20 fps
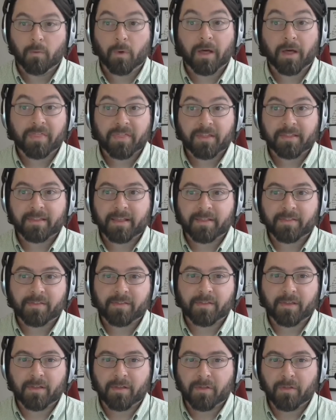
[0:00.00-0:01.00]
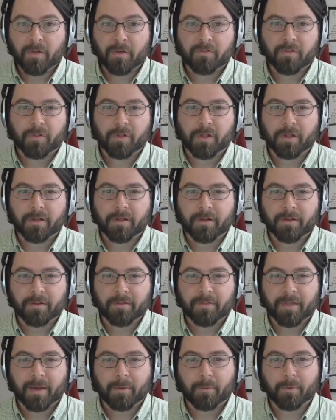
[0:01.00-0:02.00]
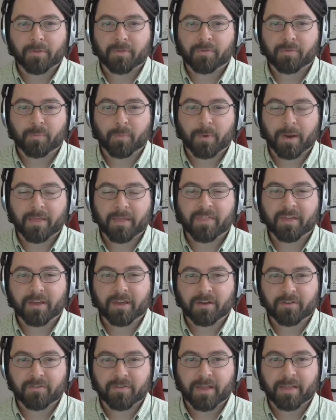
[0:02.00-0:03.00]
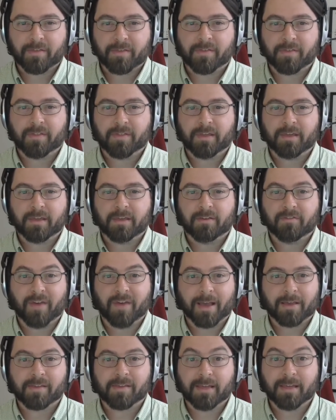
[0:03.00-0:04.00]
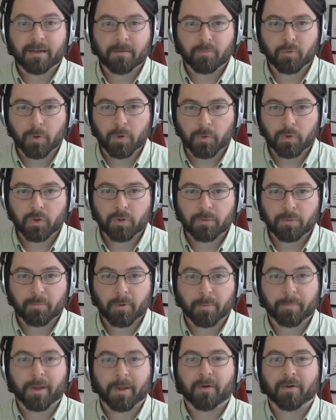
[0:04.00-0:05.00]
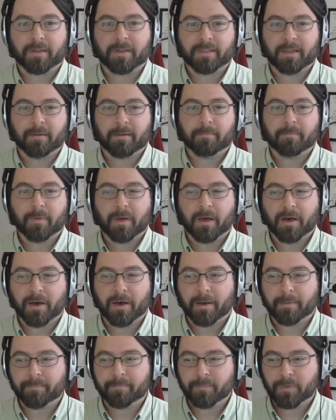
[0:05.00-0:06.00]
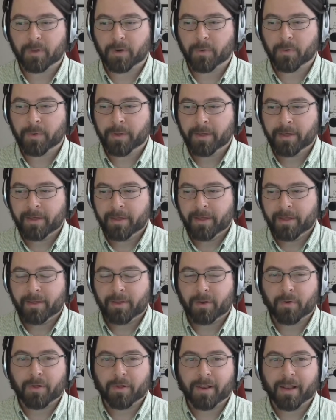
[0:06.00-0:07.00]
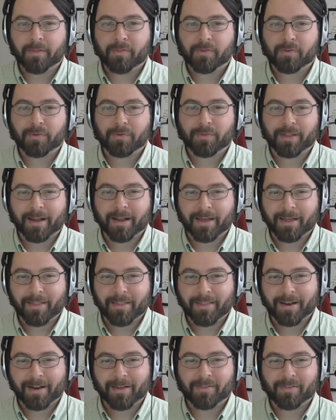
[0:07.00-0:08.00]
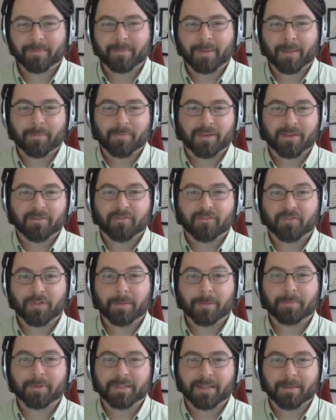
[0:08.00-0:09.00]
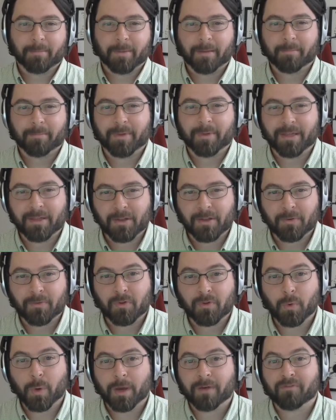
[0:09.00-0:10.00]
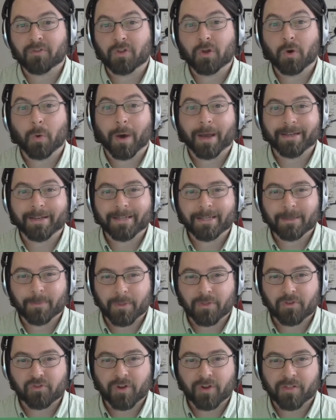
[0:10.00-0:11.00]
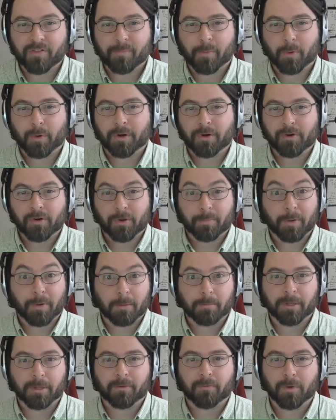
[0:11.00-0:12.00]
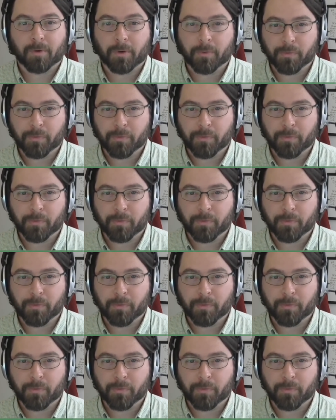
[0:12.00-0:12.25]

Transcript: Well, I think that's uh, uh, that was what I think of as the vaccine approach, preparing them. Um, you know, you know, an answer that I that I sometimes give flippantly might be, "You have no idea what's transported on your public